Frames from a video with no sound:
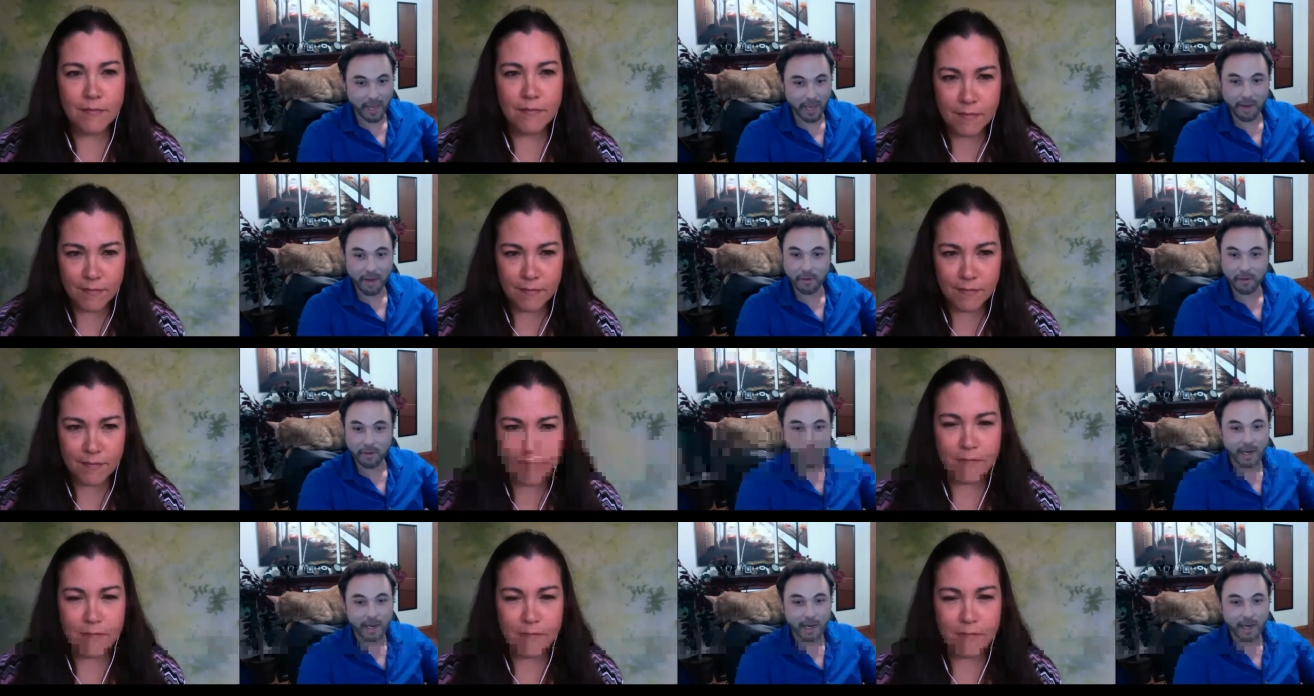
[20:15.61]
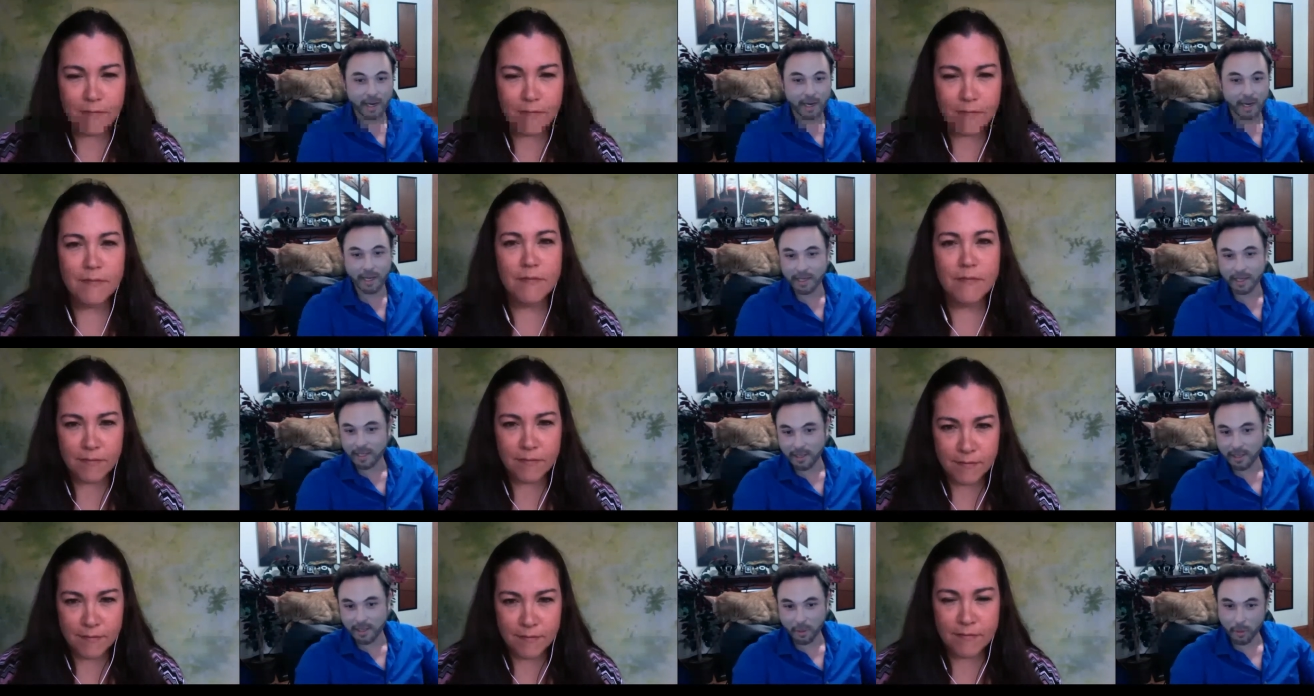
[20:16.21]
Speaker 1: And that
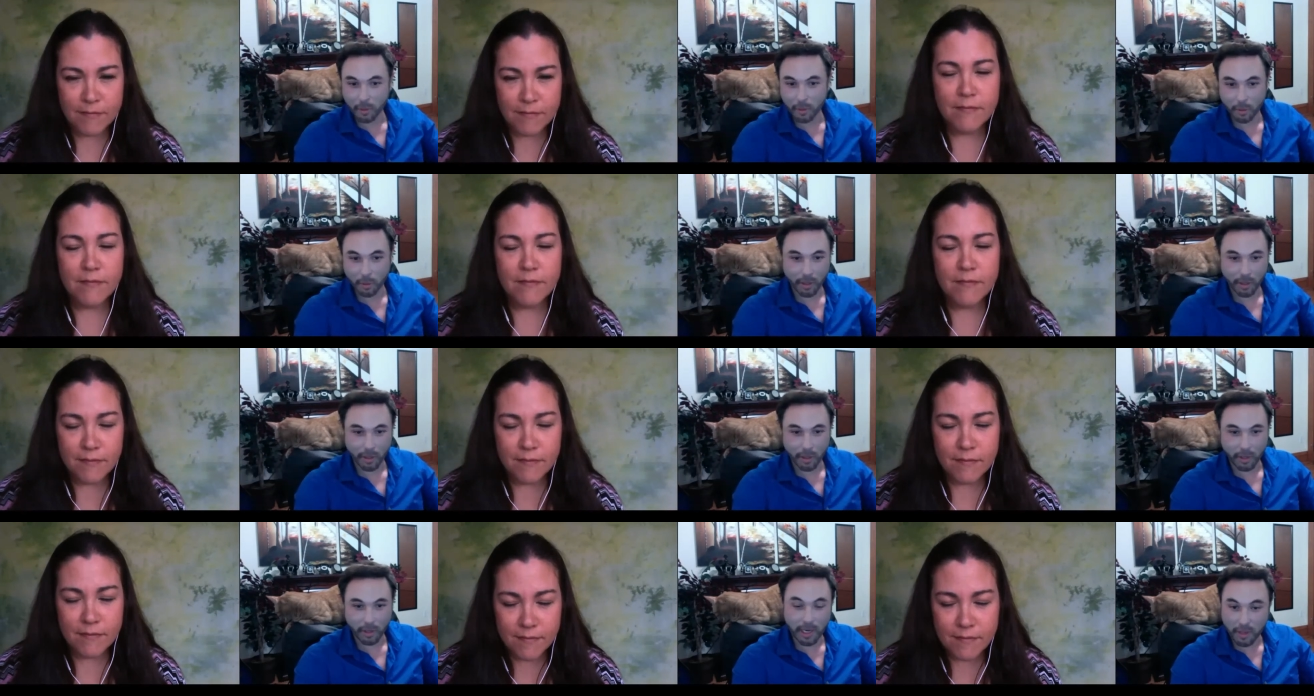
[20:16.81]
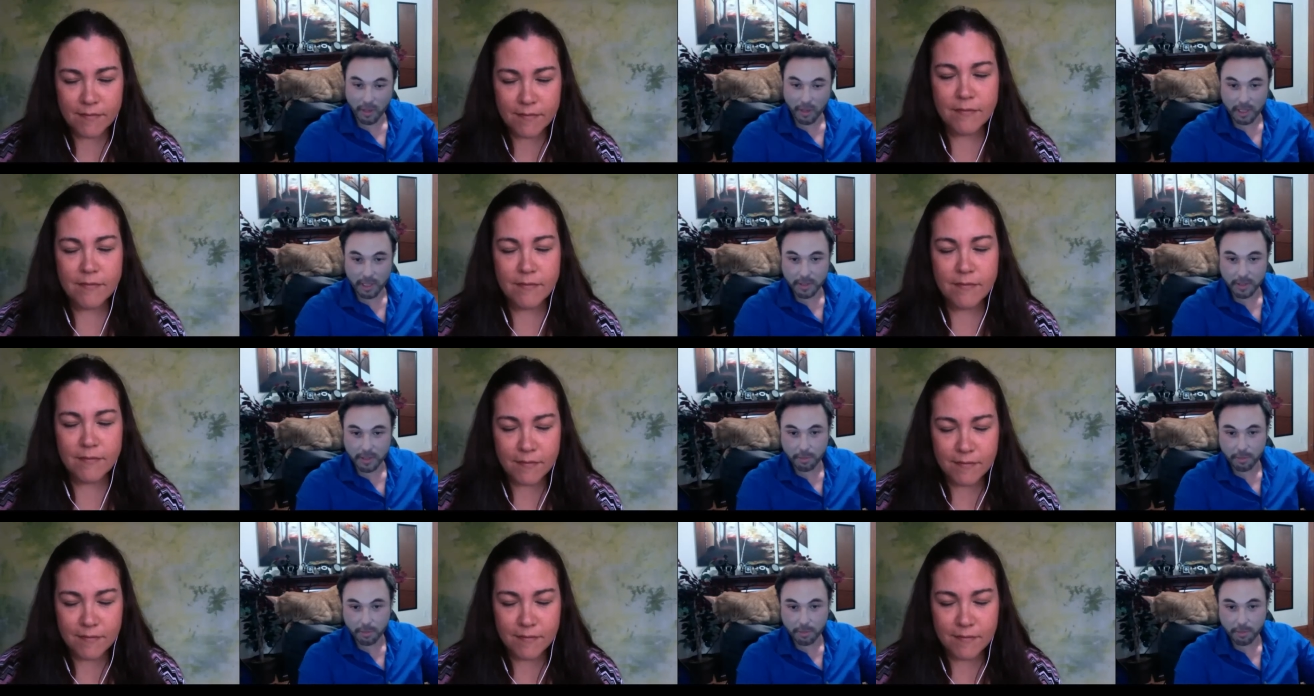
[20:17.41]
child has become wounded,